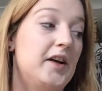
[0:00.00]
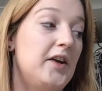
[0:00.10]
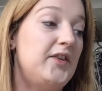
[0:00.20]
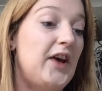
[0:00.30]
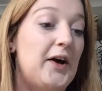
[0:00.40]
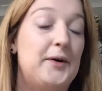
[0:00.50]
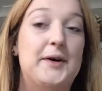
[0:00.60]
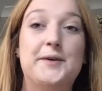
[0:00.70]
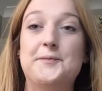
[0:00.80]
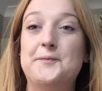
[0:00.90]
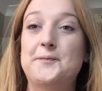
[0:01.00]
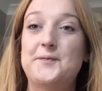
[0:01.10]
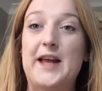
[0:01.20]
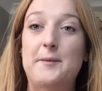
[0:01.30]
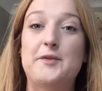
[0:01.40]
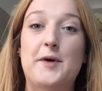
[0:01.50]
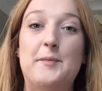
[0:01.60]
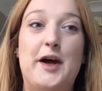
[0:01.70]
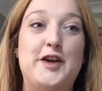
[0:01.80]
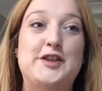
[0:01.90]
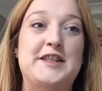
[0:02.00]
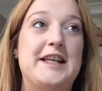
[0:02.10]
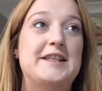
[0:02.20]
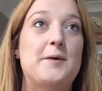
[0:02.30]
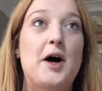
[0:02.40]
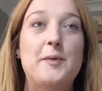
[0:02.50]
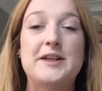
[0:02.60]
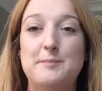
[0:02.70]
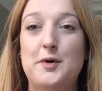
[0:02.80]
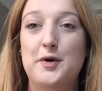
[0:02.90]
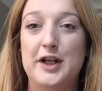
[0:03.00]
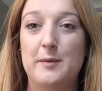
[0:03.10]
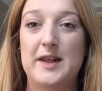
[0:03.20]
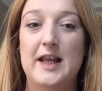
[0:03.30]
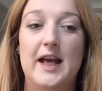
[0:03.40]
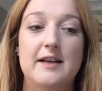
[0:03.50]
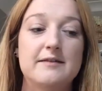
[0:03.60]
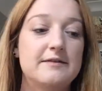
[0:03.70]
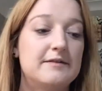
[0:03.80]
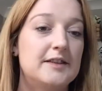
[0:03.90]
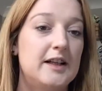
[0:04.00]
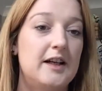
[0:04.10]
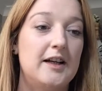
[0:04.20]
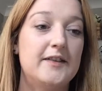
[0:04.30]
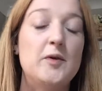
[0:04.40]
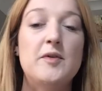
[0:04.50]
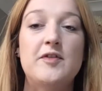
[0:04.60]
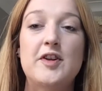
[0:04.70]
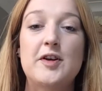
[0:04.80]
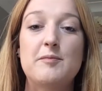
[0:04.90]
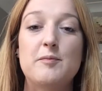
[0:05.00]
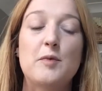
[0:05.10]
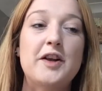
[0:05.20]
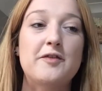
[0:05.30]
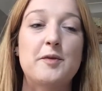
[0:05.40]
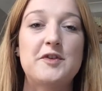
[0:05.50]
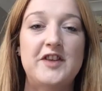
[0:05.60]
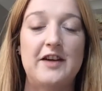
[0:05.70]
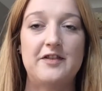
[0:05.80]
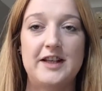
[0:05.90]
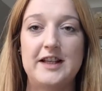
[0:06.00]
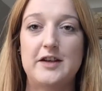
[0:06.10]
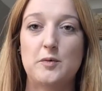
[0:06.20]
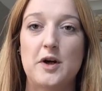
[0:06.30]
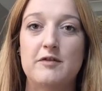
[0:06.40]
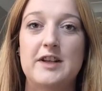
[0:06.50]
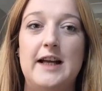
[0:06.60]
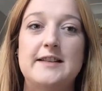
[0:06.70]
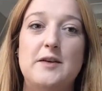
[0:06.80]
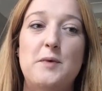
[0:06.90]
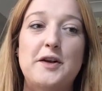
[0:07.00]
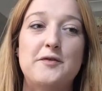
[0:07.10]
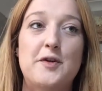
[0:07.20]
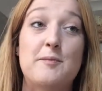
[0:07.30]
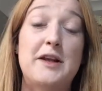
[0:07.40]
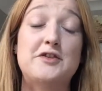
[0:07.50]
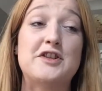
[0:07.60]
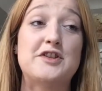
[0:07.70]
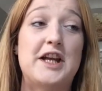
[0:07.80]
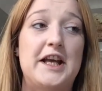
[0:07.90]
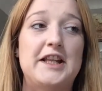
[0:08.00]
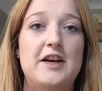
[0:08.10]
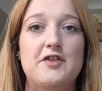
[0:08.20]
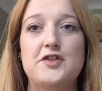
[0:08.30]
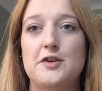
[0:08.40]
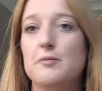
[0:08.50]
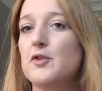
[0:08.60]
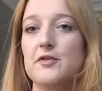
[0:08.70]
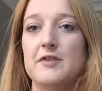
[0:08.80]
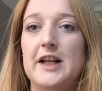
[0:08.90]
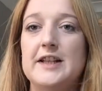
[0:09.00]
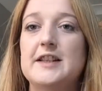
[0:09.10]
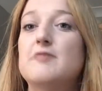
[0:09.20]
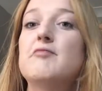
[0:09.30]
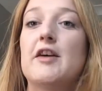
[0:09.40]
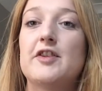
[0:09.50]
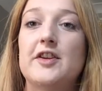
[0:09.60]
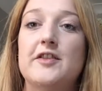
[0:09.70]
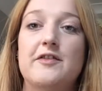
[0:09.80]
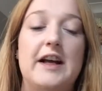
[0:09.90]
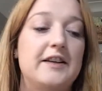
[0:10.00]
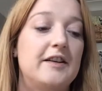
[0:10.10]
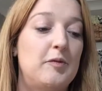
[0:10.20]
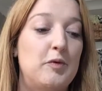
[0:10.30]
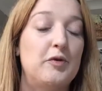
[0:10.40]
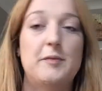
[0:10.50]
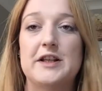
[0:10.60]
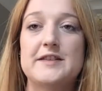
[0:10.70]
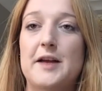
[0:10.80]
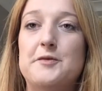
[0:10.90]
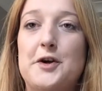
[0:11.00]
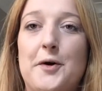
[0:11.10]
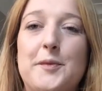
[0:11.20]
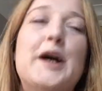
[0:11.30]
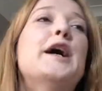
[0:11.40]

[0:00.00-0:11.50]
So, that was my purchases, so I hope I didn't bore you with that. 2 of them, one of them was definitely needlework related, one of them mentioned it and the other 2 wasn't related, other than the fact that I bought them in the same shop.